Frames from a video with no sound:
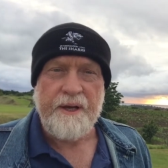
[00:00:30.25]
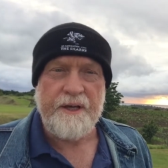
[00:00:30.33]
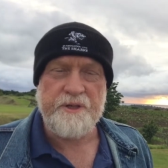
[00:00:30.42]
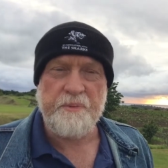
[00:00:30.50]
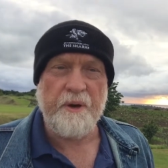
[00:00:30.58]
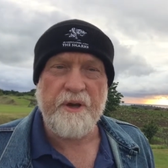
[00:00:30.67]

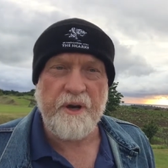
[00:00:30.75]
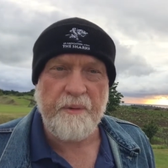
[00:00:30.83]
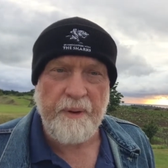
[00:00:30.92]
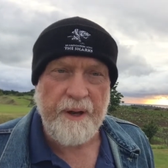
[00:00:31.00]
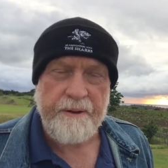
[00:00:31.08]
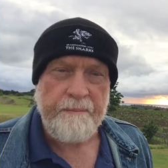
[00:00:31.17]
He's spoken
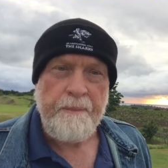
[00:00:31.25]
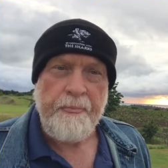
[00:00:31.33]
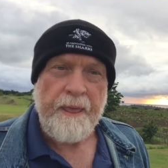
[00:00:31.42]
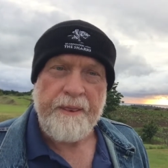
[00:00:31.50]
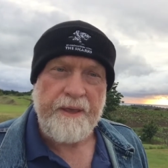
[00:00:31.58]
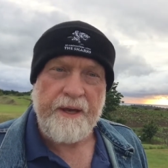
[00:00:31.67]
about
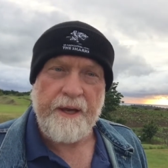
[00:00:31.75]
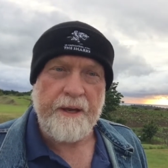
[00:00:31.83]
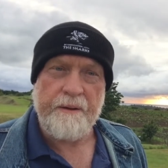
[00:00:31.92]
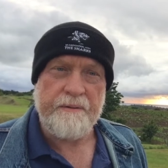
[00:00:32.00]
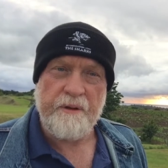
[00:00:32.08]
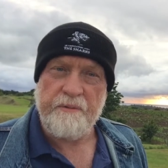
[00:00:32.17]
the,
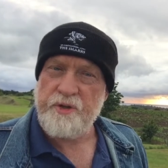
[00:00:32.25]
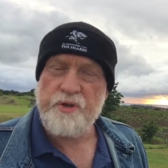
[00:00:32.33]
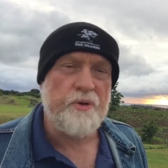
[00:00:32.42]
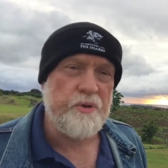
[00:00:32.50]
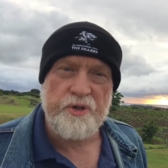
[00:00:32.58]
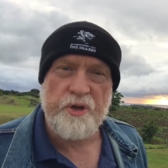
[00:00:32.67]
uh, the
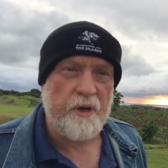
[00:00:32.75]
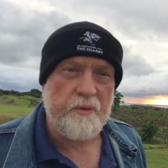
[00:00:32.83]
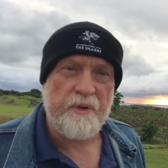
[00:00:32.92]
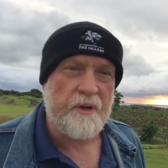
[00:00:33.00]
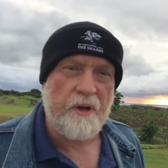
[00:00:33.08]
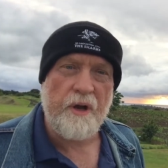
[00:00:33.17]
shoes shod
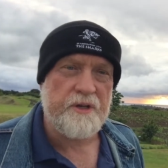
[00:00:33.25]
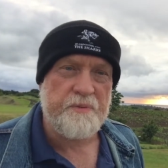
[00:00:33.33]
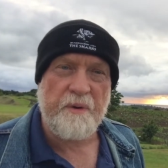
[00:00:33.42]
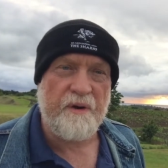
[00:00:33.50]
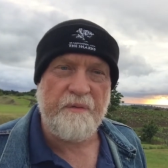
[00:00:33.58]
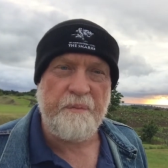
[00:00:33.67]
with the
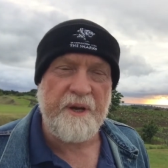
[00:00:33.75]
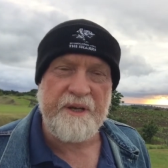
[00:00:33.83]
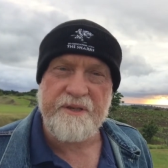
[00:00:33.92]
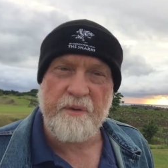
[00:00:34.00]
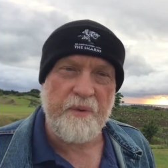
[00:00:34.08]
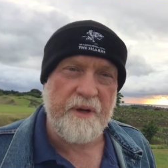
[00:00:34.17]
gospel of
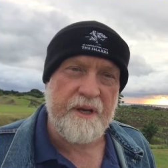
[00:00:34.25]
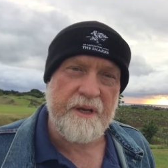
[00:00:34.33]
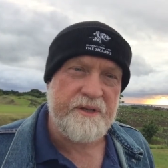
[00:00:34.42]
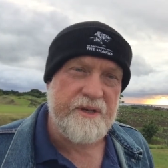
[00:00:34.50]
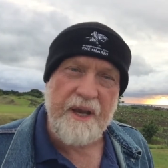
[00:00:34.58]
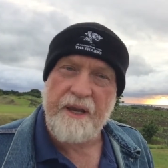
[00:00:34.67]
peace that we
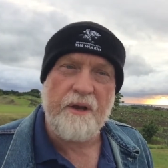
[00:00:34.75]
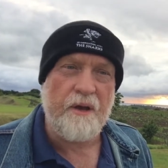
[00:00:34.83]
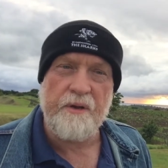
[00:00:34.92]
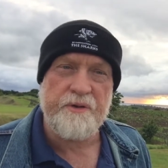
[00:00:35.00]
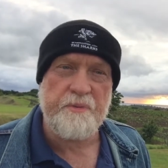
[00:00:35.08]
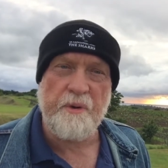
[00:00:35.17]
can take
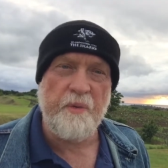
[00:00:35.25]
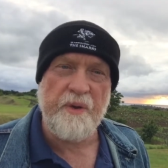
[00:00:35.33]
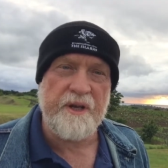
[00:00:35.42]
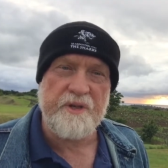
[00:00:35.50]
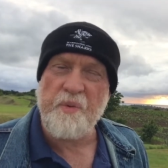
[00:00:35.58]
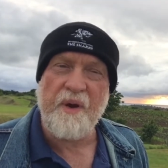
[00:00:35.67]
gospel
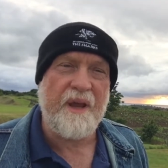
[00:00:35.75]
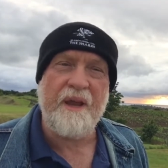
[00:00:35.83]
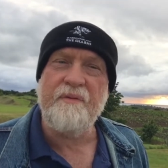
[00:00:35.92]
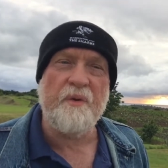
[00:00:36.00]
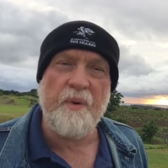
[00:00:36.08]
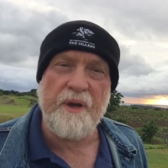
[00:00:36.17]
with us
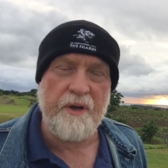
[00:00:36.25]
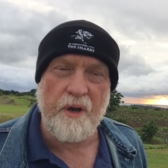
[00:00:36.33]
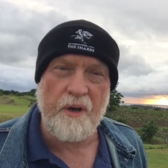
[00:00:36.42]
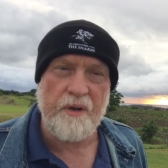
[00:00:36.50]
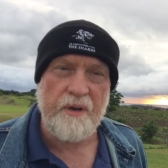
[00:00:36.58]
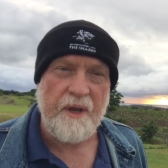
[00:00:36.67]
wherever we
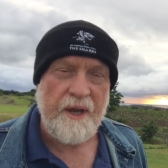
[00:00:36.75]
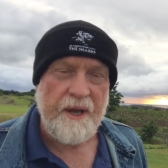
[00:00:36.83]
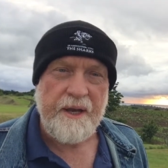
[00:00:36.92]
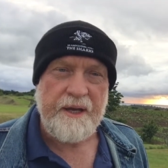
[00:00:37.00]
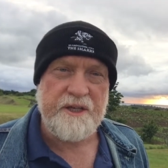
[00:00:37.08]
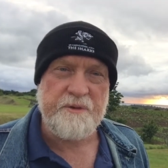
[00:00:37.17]
go.
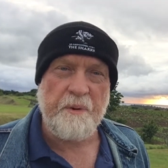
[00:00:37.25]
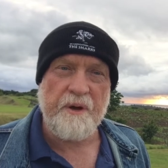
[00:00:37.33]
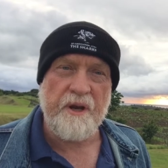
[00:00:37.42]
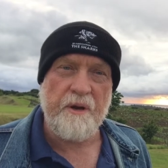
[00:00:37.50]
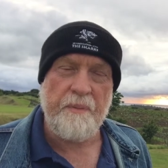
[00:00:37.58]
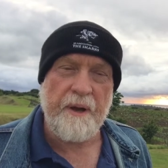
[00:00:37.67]
He's
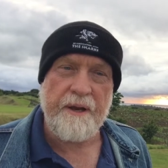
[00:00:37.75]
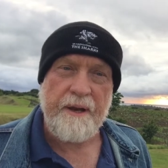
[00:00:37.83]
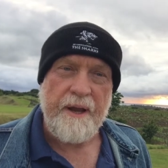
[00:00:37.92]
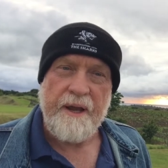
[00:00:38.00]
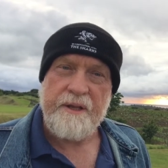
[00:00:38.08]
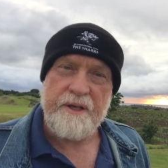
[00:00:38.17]
spoken about
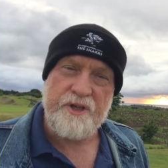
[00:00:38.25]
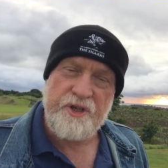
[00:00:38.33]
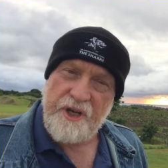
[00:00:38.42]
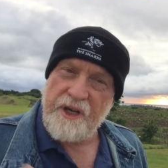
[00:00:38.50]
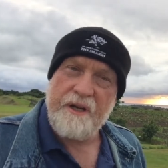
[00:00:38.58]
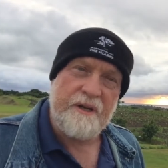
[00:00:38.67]
the
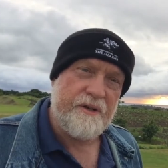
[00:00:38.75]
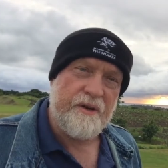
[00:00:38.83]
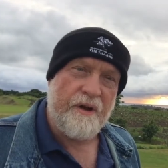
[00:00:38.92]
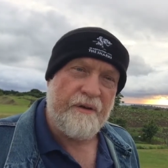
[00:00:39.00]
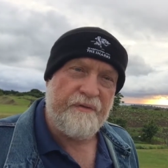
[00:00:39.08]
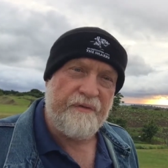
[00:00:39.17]
shield
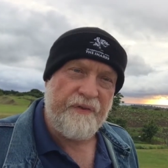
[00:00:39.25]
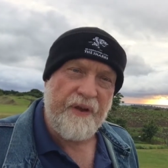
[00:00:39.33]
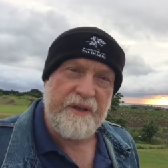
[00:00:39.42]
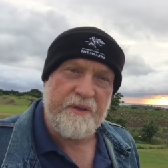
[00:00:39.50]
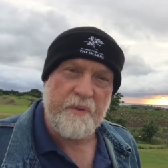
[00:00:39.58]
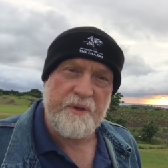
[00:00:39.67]
of
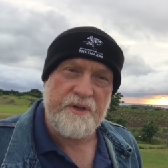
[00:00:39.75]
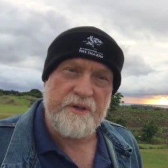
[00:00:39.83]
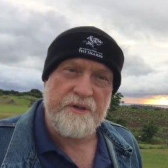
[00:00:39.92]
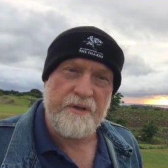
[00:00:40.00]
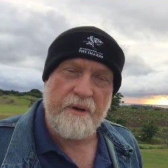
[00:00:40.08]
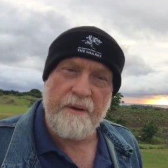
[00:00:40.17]
faith, which
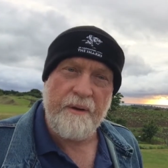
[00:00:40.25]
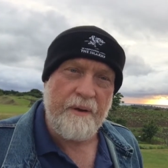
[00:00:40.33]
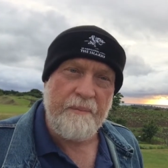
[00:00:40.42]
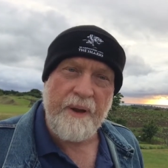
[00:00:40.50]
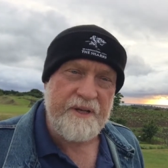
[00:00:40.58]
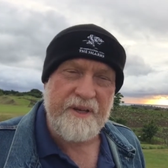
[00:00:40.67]
is uh,
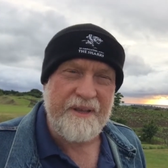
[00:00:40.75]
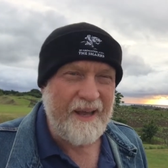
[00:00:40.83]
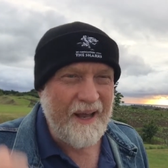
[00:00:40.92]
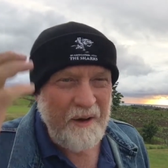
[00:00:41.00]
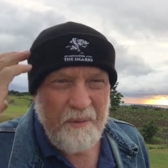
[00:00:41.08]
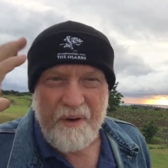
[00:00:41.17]
amazing,
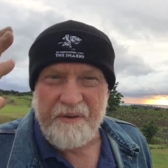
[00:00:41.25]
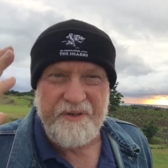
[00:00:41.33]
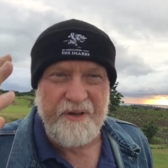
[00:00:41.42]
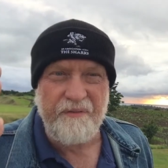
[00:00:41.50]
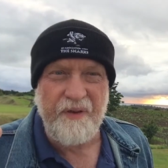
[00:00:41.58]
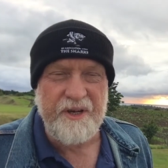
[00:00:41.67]
the helmet of
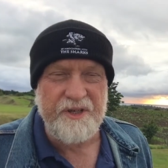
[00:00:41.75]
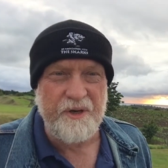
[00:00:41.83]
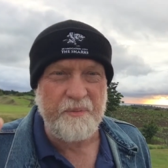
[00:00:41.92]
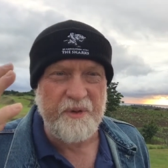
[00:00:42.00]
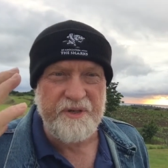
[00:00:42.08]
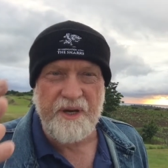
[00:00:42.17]

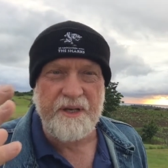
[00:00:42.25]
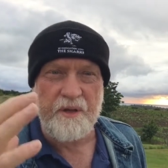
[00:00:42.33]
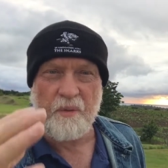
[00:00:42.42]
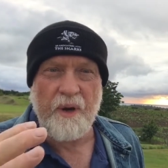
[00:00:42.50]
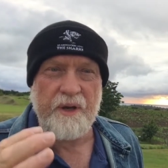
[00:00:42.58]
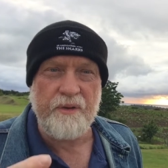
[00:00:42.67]
salvation, protect
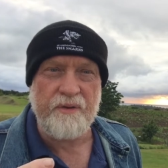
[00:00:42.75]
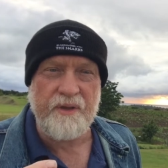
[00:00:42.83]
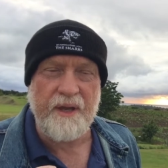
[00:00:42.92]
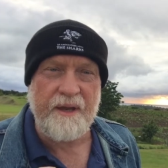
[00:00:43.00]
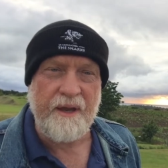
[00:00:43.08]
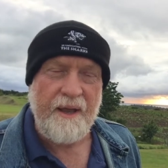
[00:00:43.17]
the way you
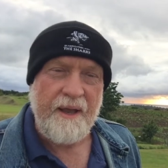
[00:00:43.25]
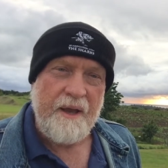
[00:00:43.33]
think.